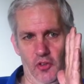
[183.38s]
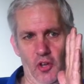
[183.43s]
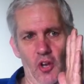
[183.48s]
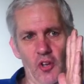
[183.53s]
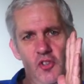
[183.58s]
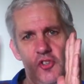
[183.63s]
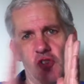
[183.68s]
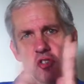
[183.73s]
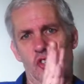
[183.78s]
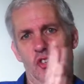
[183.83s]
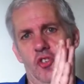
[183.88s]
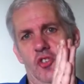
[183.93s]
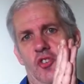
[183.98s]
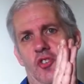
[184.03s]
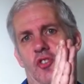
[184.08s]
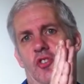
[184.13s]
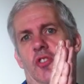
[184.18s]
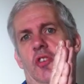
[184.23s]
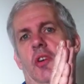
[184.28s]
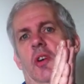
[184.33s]
touches
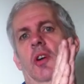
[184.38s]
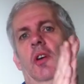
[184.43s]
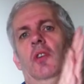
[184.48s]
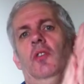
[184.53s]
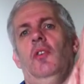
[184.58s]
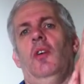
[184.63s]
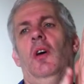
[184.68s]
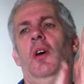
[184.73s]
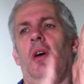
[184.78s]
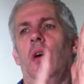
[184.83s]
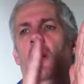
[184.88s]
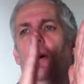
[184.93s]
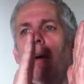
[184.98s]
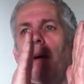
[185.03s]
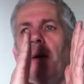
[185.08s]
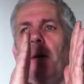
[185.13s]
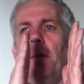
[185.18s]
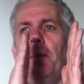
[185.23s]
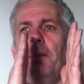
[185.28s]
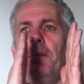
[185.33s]

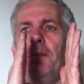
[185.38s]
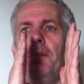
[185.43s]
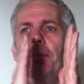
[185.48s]
the